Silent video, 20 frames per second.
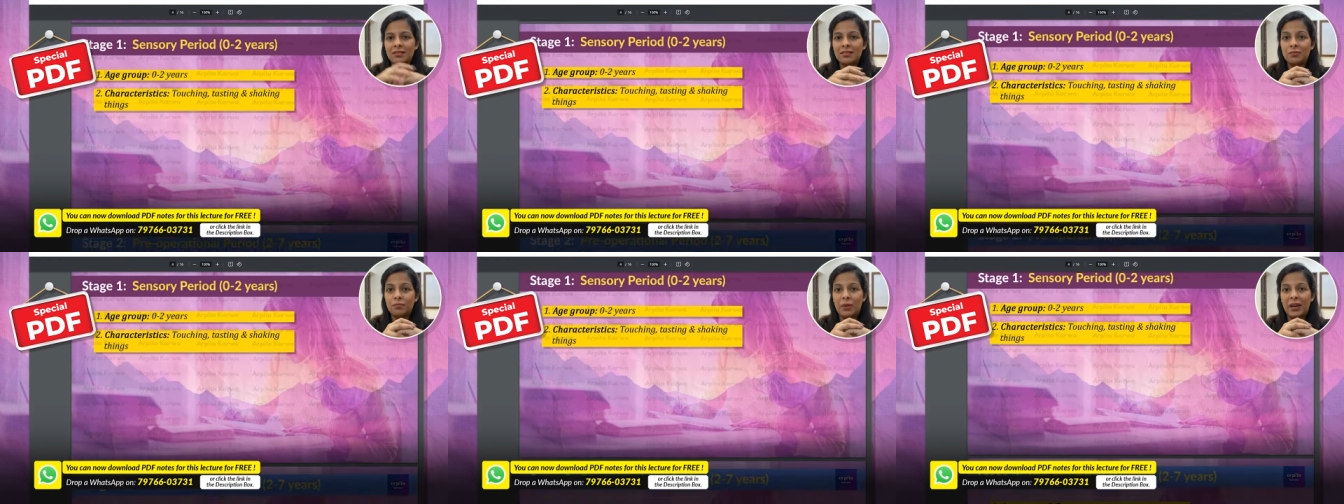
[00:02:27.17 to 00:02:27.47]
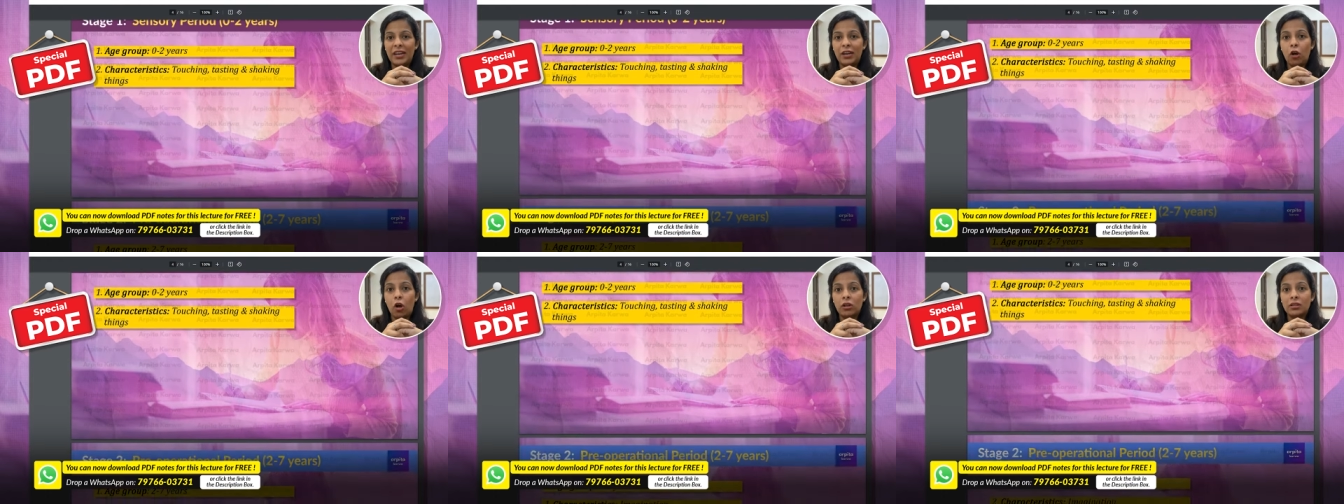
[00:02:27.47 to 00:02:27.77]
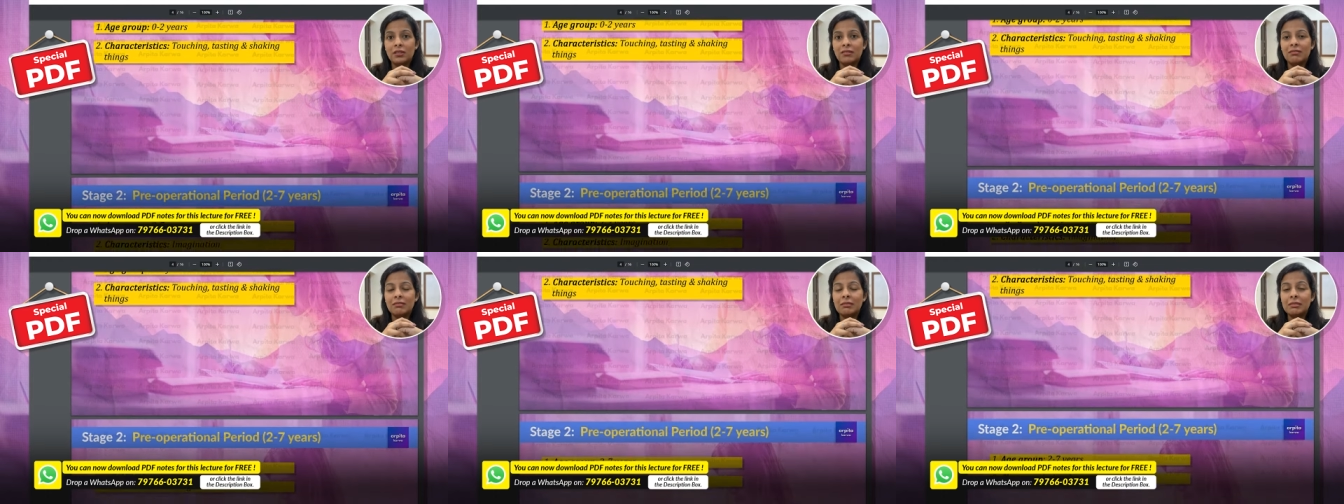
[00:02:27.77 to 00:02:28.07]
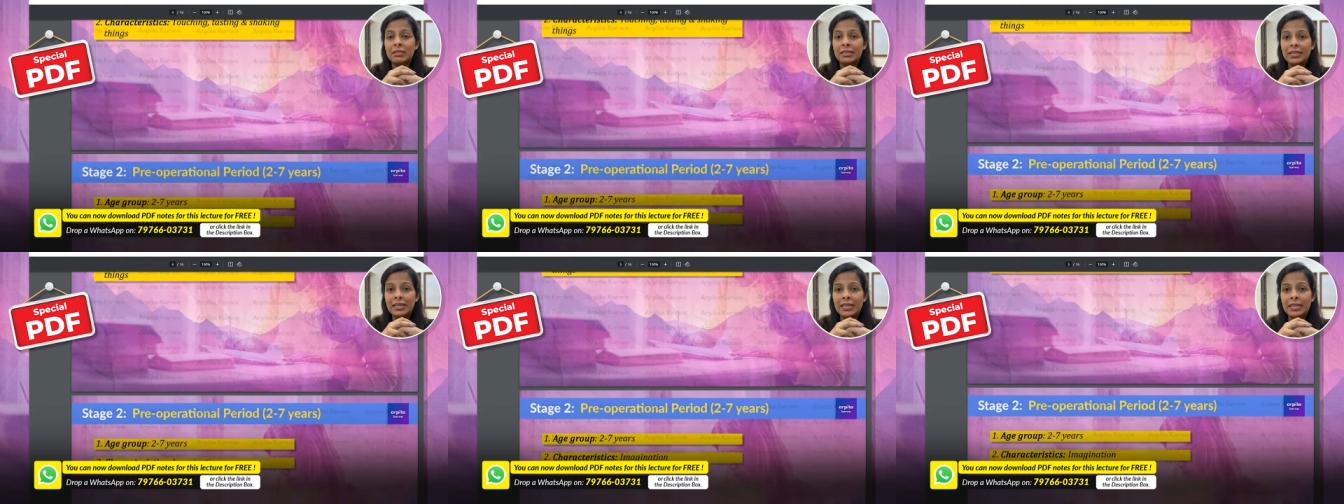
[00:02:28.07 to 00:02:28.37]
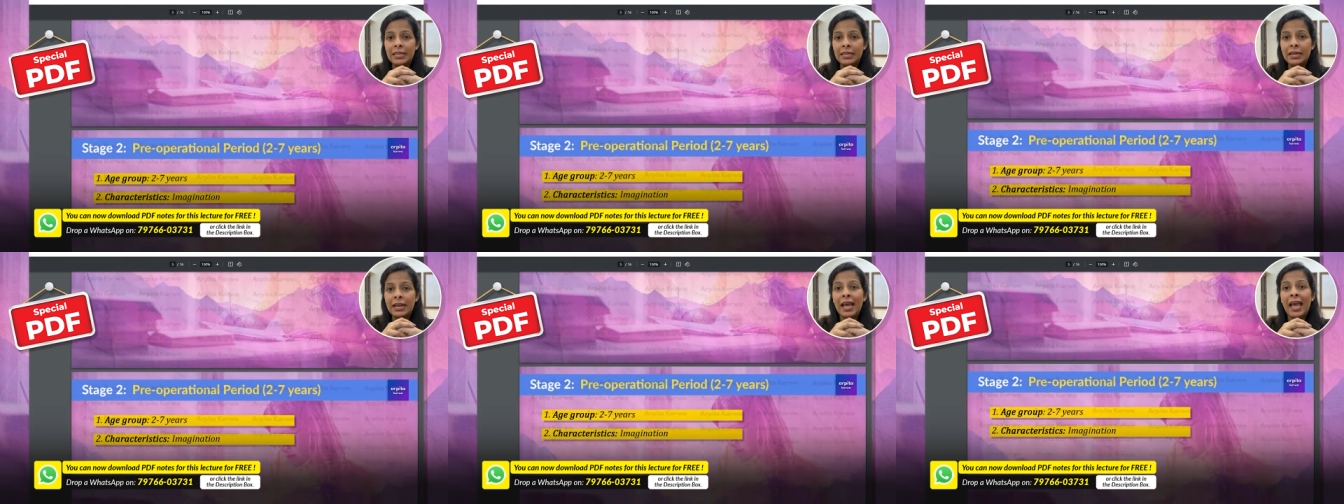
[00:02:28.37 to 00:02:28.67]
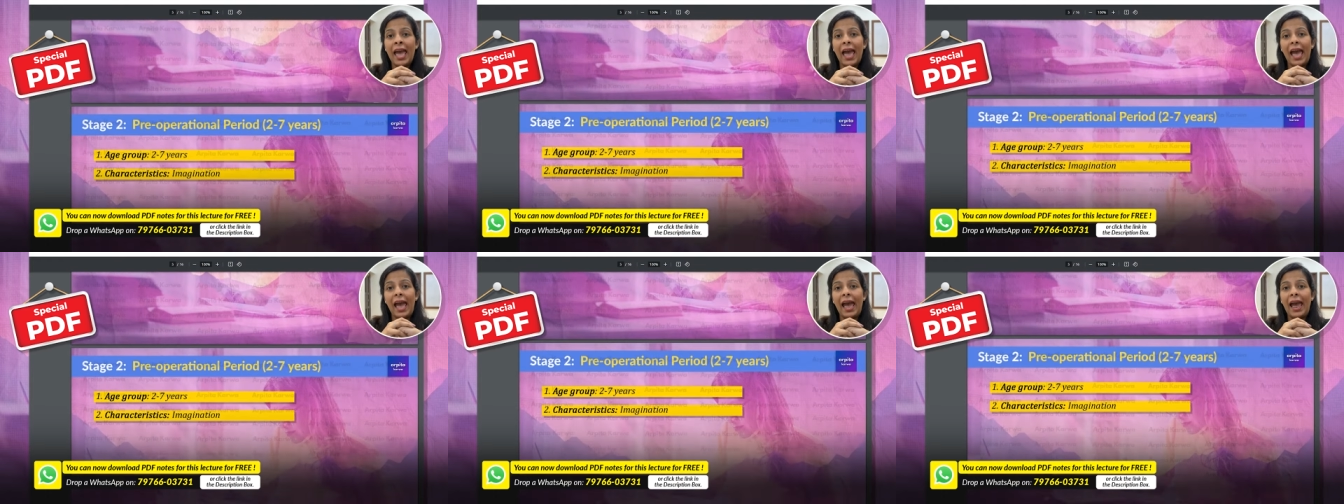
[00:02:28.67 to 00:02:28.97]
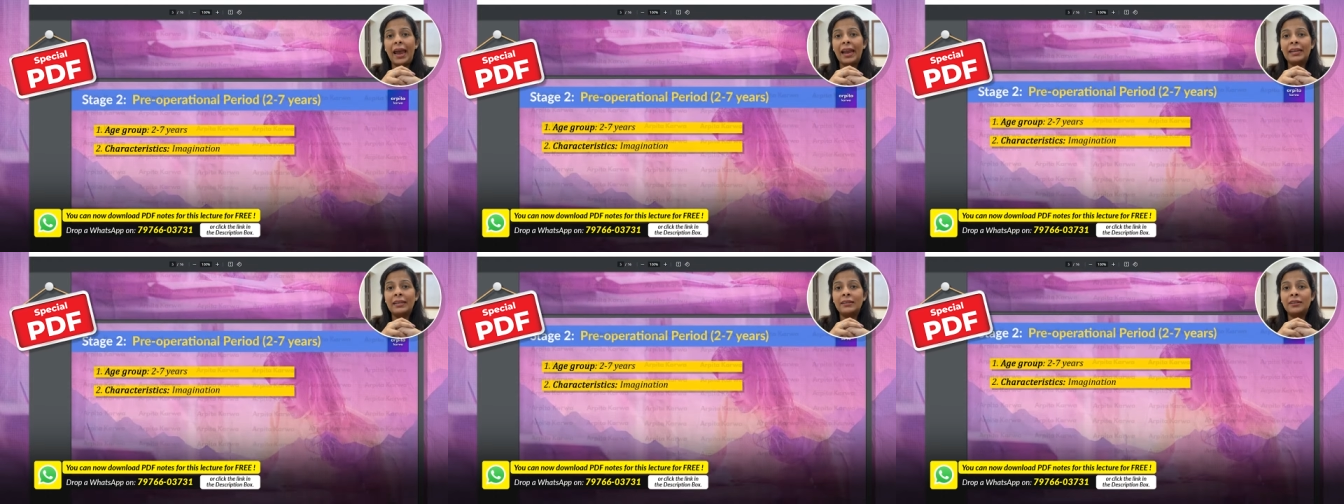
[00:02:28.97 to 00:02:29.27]
displayed on the screen
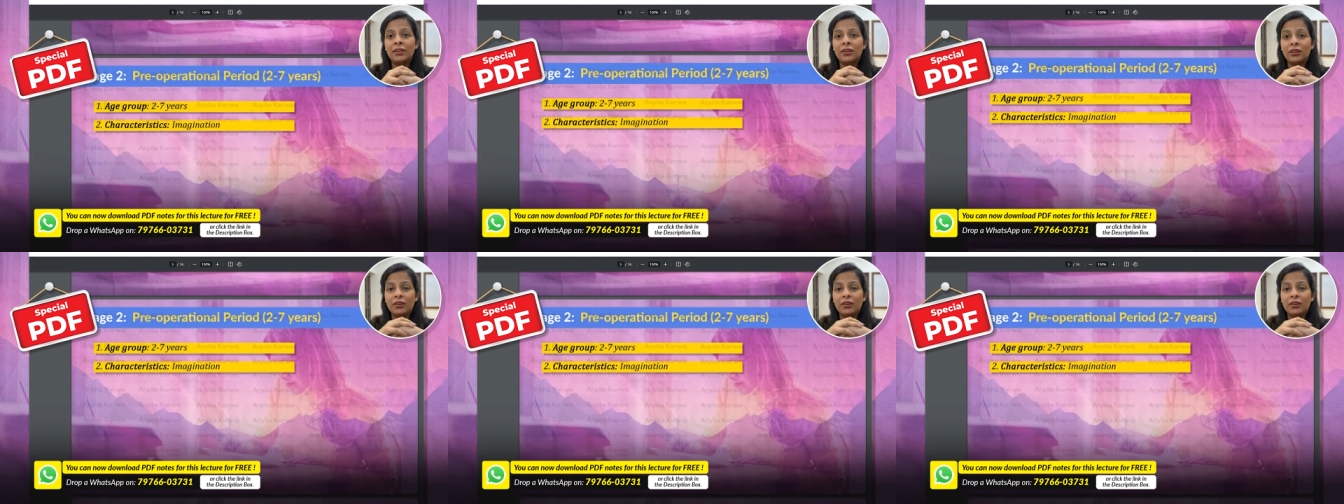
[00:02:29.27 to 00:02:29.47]
and